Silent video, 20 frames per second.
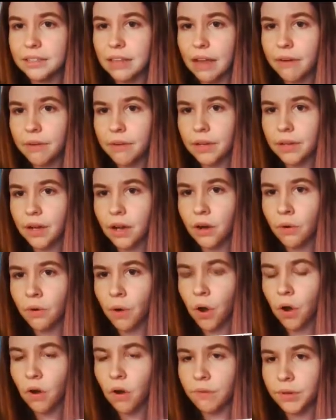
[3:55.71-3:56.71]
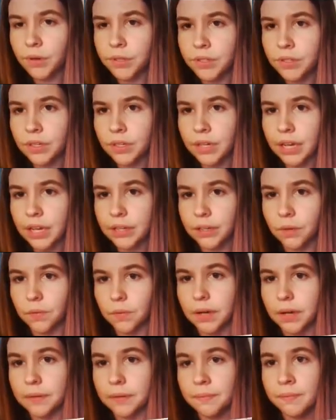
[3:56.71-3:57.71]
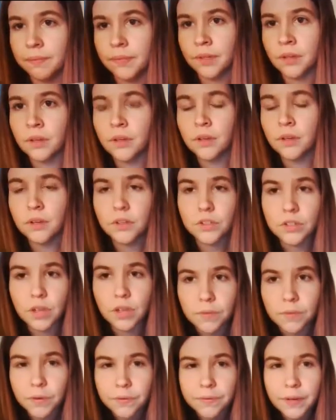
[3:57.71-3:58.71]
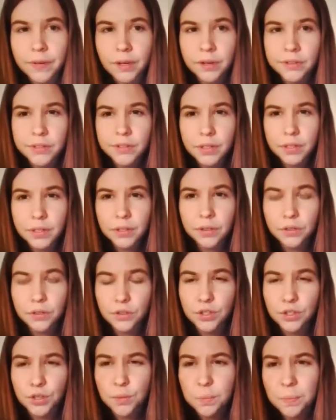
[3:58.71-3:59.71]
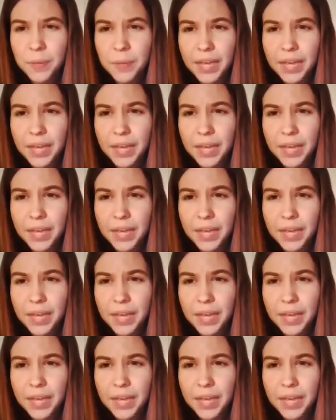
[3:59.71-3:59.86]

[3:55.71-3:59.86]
I would go over into the other one. So if your fingers are a little too